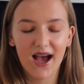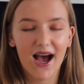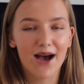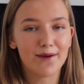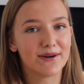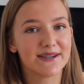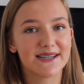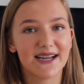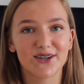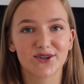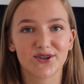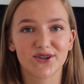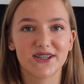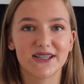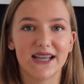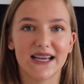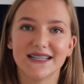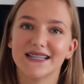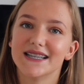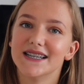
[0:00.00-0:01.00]
And my dad
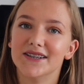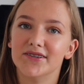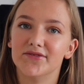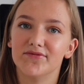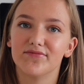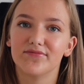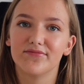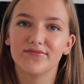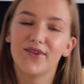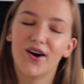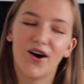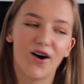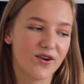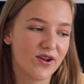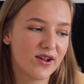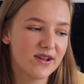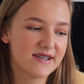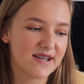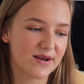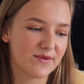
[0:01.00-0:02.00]
just isn't
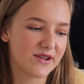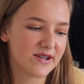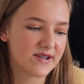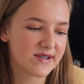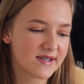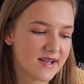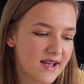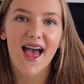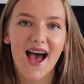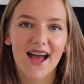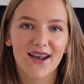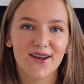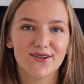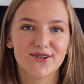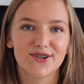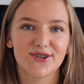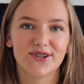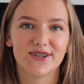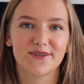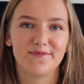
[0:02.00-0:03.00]
on holiday with us. And
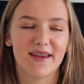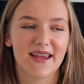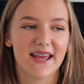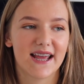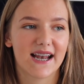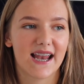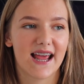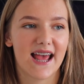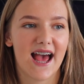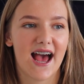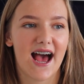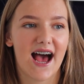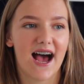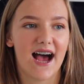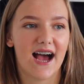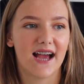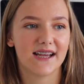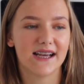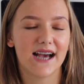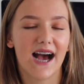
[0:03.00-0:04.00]
also, just to make it clear,
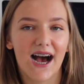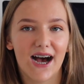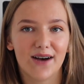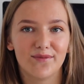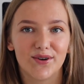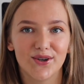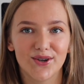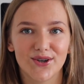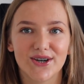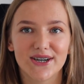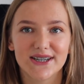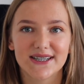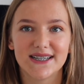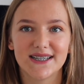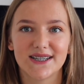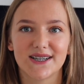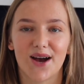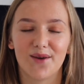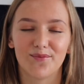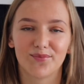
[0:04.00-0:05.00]
I have a younger
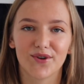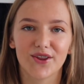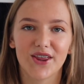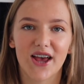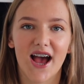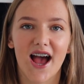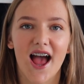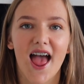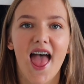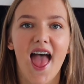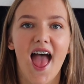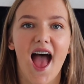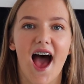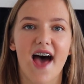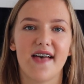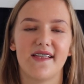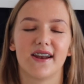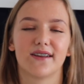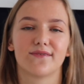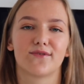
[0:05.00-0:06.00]
sister and brother,
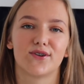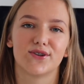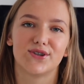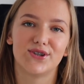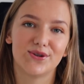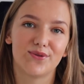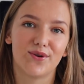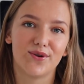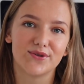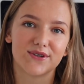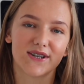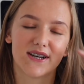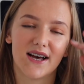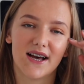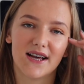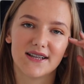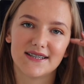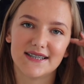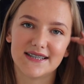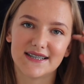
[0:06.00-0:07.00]
and then I've got 2
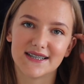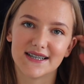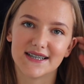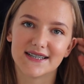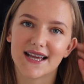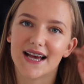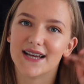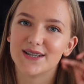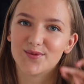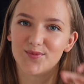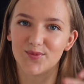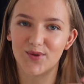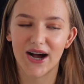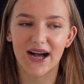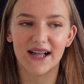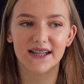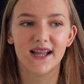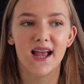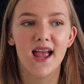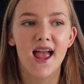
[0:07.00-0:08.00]
older sisters as
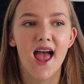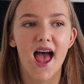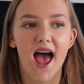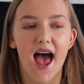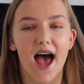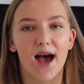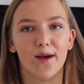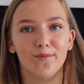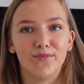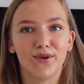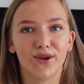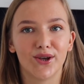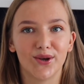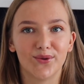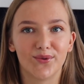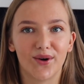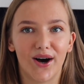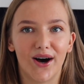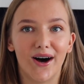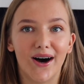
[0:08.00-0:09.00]
well,
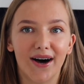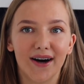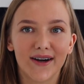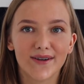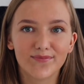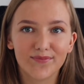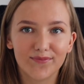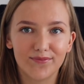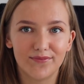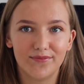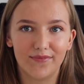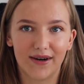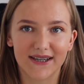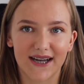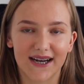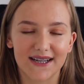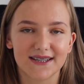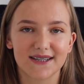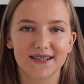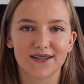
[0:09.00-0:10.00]
who are my
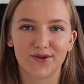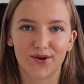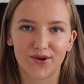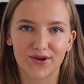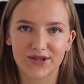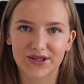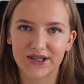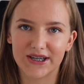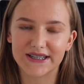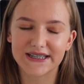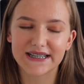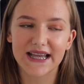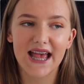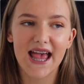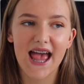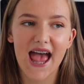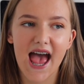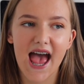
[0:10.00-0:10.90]
dad's daughters.